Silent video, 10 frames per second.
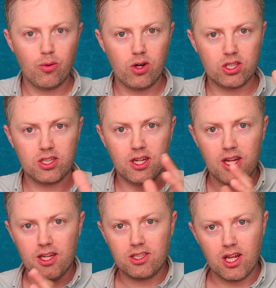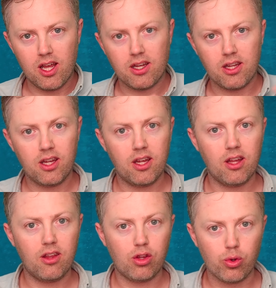Russia, China,
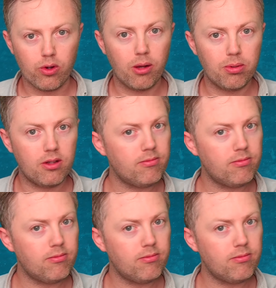Europe.